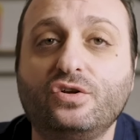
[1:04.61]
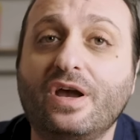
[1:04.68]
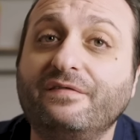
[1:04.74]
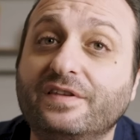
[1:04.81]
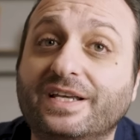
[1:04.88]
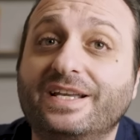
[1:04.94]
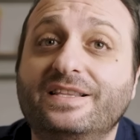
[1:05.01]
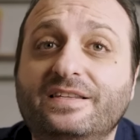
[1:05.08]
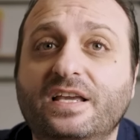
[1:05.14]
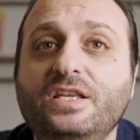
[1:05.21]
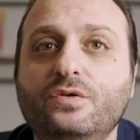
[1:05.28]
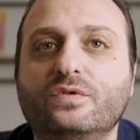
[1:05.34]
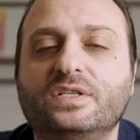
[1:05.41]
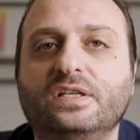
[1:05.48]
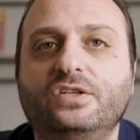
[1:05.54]
you have to
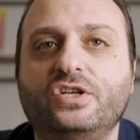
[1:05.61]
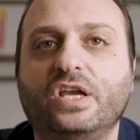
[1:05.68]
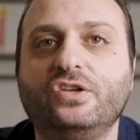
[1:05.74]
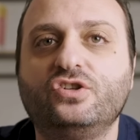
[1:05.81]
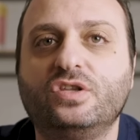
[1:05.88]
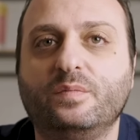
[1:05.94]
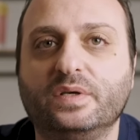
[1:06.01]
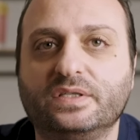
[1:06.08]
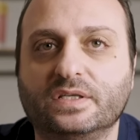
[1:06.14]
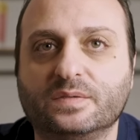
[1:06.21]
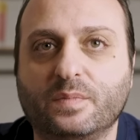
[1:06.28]
continuously change the business